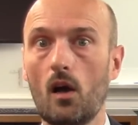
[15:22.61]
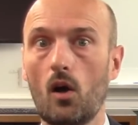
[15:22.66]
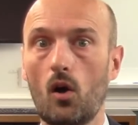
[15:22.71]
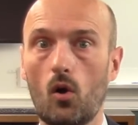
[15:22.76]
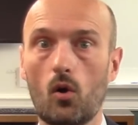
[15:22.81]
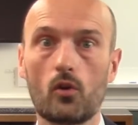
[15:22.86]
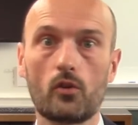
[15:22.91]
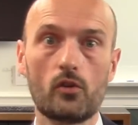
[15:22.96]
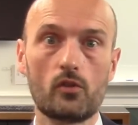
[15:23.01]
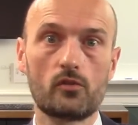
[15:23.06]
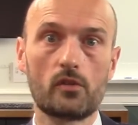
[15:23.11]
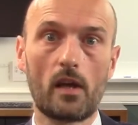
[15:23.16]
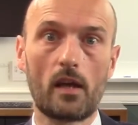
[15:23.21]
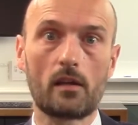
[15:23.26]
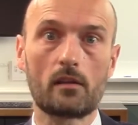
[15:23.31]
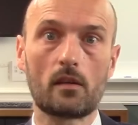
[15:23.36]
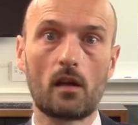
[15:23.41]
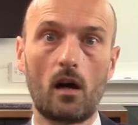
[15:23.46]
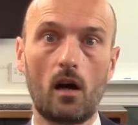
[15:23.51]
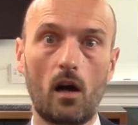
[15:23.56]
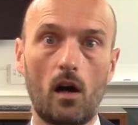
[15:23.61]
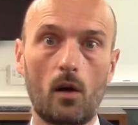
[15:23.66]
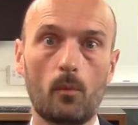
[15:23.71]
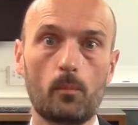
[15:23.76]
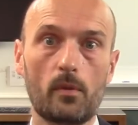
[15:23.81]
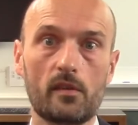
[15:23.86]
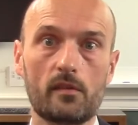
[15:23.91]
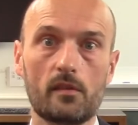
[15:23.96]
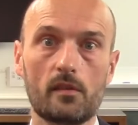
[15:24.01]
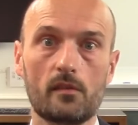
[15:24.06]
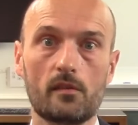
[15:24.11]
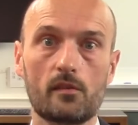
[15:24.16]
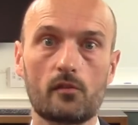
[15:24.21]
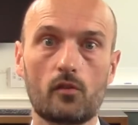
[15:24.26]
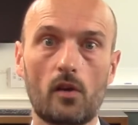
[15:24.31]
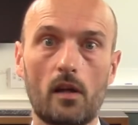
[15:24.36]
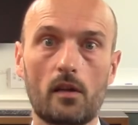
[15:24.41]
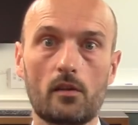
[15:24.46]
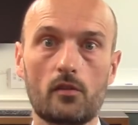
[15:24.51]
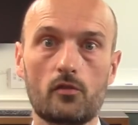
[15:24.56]
or you take the opposite
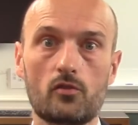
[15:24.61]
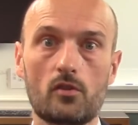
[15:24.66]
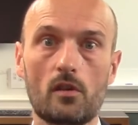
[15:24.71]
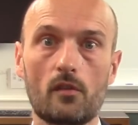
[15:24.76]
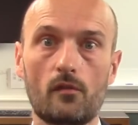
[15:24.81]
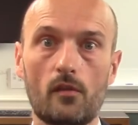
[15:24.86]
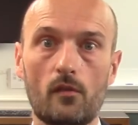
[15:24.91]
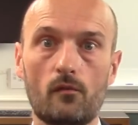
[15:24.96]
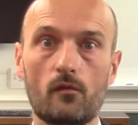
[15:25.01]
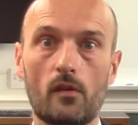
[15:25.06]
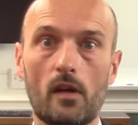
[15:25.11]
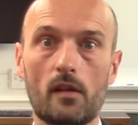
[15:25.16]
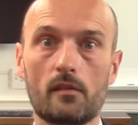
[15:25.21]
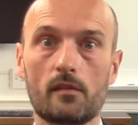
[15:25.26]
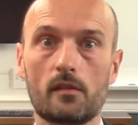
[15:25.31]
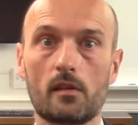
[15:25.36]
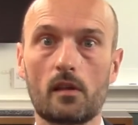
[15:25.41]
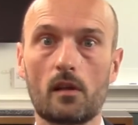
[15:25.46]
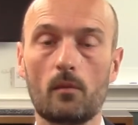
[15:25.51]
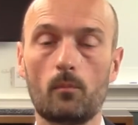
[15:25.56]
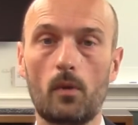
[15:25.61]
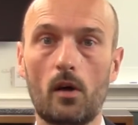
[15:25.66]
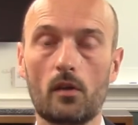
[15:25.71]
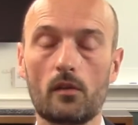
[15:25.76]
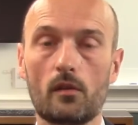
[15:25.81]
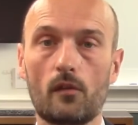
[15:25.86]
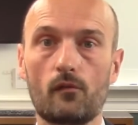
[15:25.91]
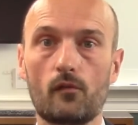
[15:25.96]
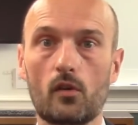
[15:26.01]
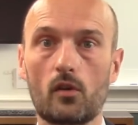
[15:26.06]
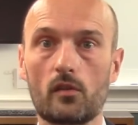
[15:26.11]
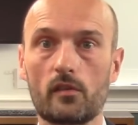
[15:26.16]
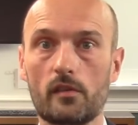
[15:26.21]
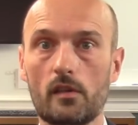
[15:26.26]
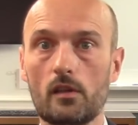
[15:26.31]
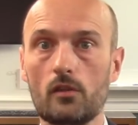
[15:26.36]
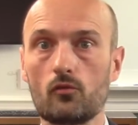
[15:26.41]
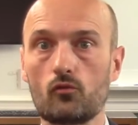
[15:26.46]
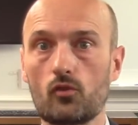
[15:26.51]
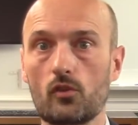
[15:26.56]
strategy of investing upon the first
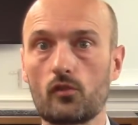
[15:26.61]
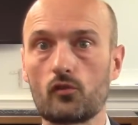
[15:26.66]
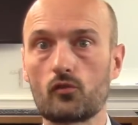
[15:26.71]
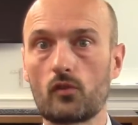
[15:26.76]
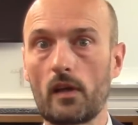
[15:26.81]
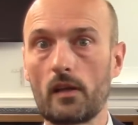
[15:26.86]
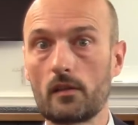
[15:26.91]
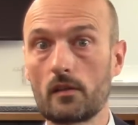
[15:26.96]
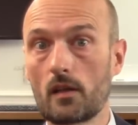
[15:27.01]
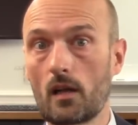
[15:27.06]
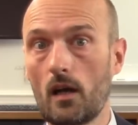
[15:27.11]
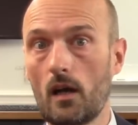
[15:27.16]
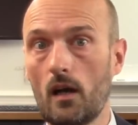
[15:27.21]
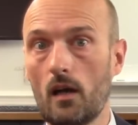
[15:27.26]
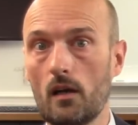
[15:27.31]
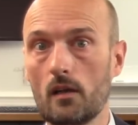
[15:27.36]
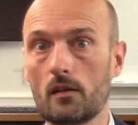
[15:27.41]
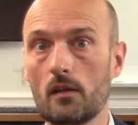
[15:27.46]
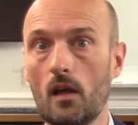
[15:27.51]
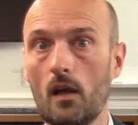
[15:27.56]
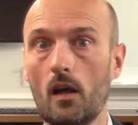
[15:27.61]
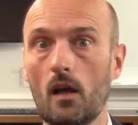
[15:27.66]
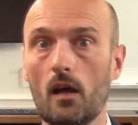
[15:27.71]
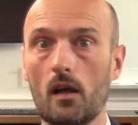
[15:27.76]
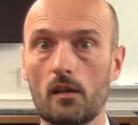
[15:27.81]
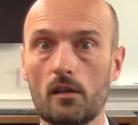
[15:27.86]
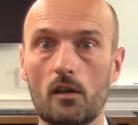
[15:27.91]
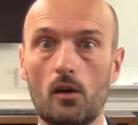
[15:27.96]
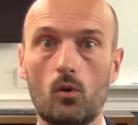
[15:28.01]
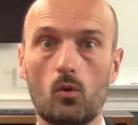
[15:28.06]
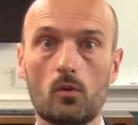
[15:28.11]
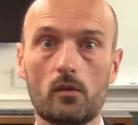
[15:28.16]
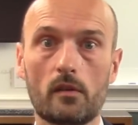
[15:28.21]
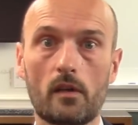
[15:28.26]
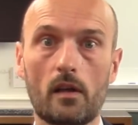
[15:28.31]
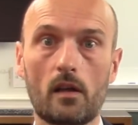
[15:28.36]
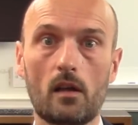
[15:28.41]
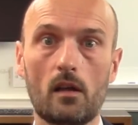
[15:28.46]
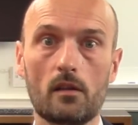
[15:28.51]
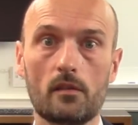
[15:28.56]
interest rate cut and
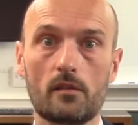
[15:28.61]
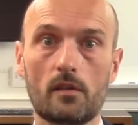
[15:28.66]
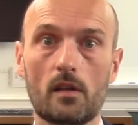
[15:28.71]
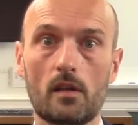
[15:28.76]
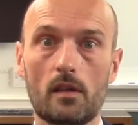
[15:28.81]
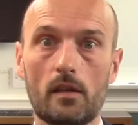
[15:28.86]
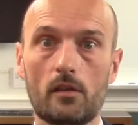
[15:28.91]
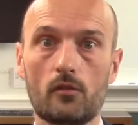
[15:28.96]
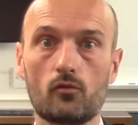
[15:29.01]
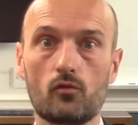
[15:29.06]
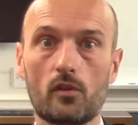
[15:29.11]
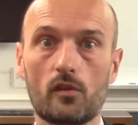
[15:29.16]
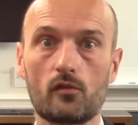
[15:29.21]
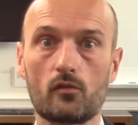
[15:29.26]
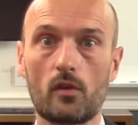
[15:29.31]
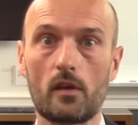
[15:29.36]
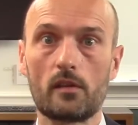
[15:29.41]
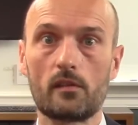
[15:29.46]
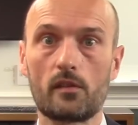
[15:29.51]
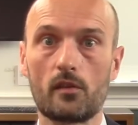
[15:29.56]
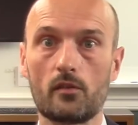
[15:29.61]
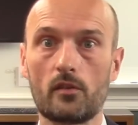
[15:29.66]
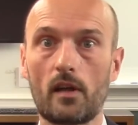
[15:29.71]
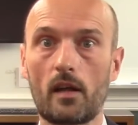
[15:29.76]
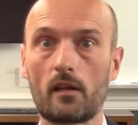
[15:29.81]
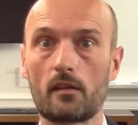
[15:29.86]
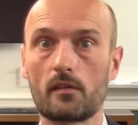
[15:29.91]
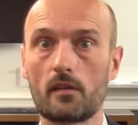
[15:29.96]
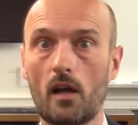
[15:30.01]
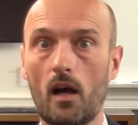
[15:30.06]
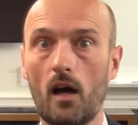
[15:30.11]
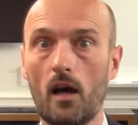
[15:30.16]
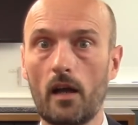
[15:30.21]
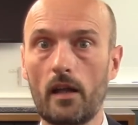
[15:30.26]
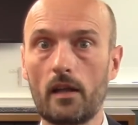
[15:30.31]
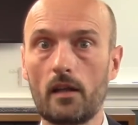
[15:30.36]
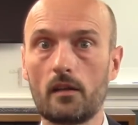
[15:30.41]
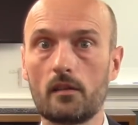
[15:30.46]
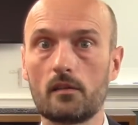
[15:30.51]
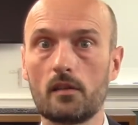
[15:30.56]
holding until interest rates are next
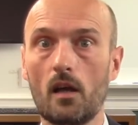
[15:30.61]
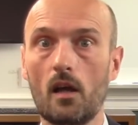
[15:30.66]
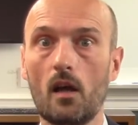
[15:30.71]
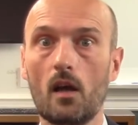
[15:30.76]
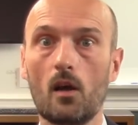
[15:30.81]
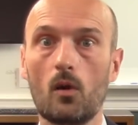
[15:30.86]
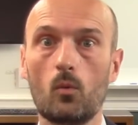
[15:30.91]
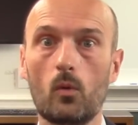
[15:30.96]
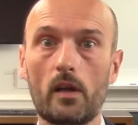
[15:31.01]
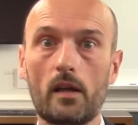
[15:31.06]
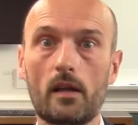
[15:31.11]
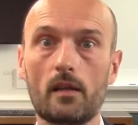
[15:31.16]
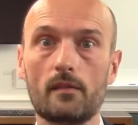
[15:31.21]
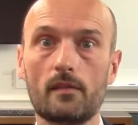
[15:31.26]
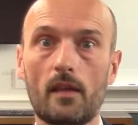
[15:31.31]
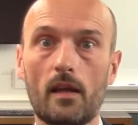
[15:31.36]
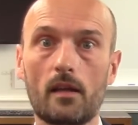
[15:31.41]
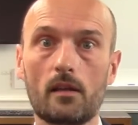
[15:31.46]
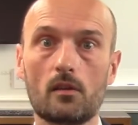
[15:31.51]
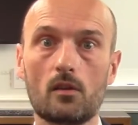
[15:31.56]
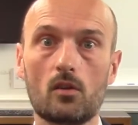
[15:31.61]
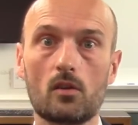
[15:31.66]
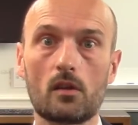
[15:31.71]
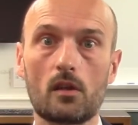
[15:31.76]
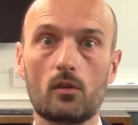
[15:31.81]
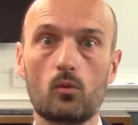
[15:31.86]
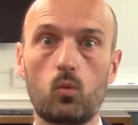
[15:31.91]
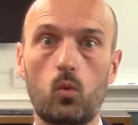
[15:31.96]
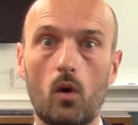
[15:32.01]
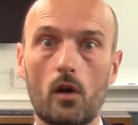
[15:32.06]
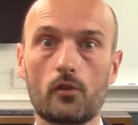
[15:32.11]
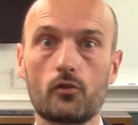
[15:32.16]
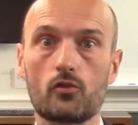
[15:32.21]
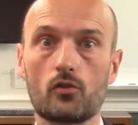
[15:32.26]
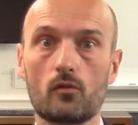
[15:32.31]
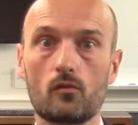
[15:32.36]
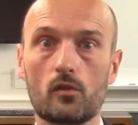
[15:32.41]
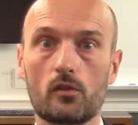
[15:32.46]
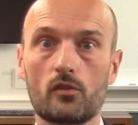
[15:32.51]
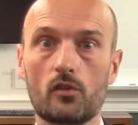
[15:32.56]
hiked we can then look at what
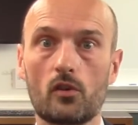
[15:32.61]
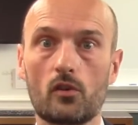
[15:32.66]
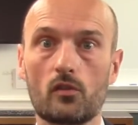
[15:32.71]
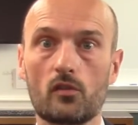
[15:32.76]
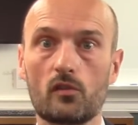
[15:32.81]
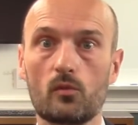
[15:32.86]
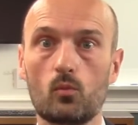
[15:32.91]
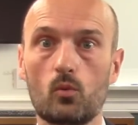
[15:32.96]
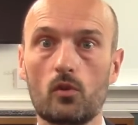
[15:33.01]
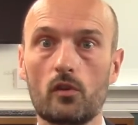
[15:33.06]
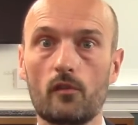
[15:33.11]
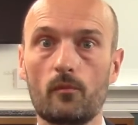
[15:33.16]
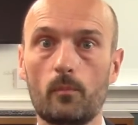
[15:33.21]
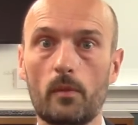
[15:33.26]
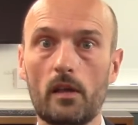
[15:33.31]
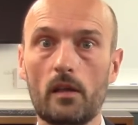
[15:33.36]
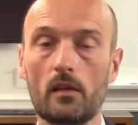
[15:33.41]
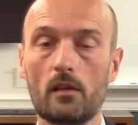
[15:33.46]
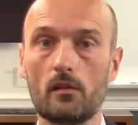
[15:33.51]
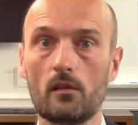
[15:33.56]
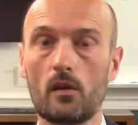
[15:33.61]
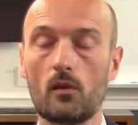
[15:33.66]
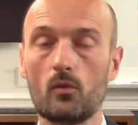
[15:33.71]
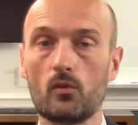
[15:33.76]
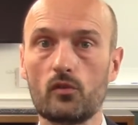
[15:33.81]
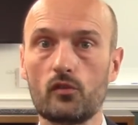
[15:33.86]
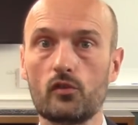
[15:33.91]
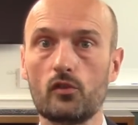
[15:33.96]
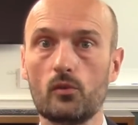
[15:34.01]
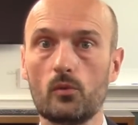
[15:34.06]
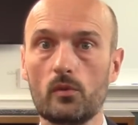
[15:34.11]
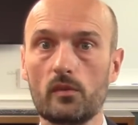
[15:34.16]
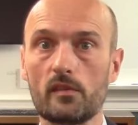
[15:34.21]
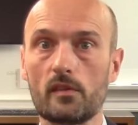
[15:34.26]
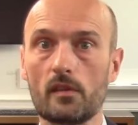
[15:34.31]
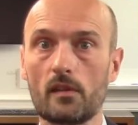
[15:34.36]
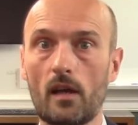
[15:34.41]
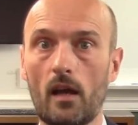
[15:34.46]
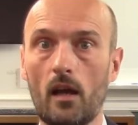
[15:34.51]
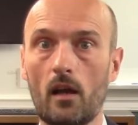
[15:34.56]
your returns would have been in those two
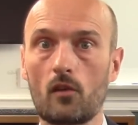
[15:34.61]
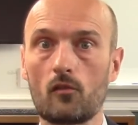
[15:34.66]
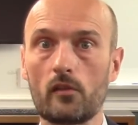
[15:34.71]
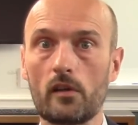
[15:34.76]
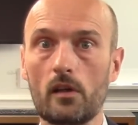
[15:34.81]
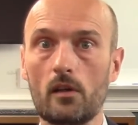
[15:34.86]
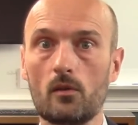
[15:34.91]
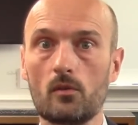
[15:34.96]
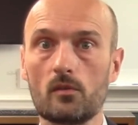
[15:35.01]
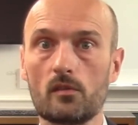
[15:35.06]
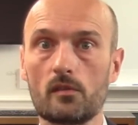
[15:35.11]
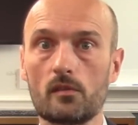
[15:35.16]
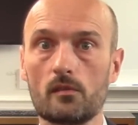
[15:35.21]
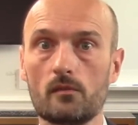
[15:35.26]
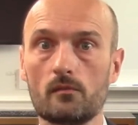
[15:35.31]
scenarios.